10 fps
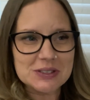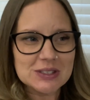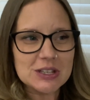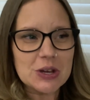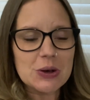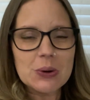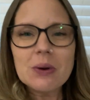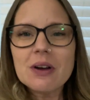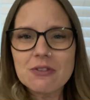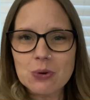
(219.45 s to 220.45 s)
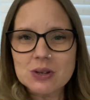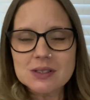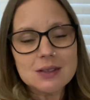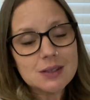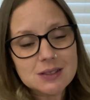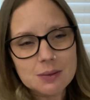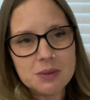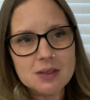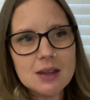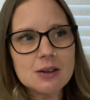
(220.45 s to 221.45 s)
So of course I said
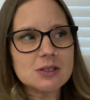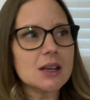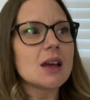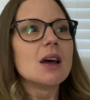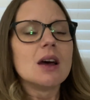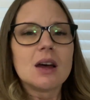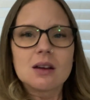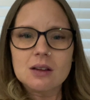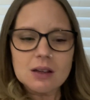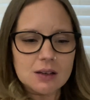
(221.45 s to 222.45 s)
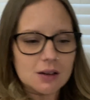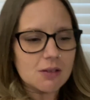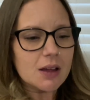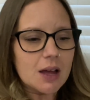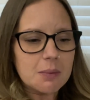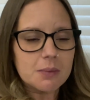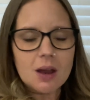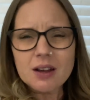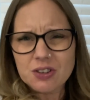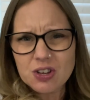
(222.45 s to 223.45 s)
something. Then I was like, good, I'm
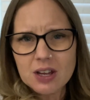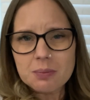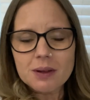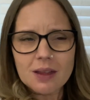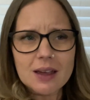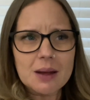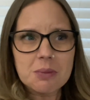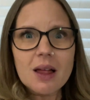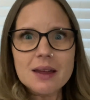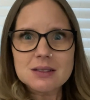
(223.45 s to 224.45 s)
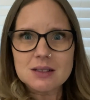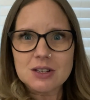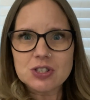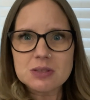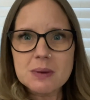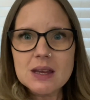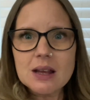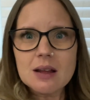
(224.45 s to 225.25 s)
not good, but I'm glad it's not just me.